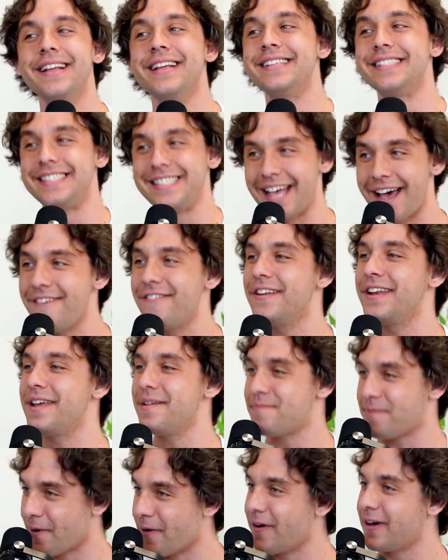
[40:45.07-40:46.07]

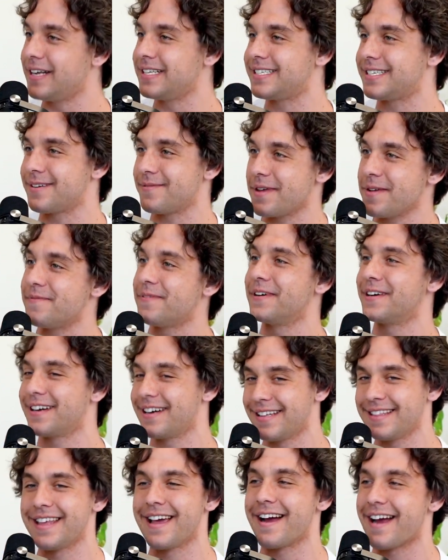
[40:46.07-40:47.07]
70 points to be put
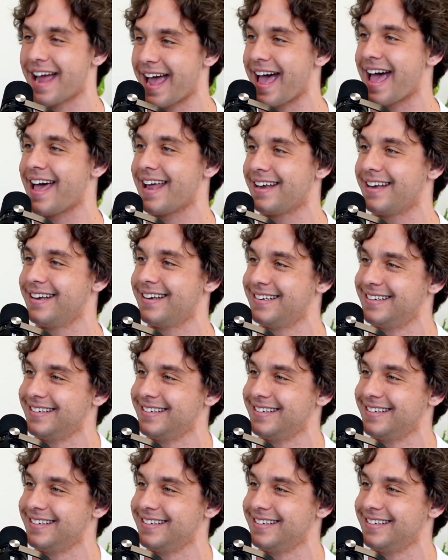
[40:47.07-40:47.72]
on their head.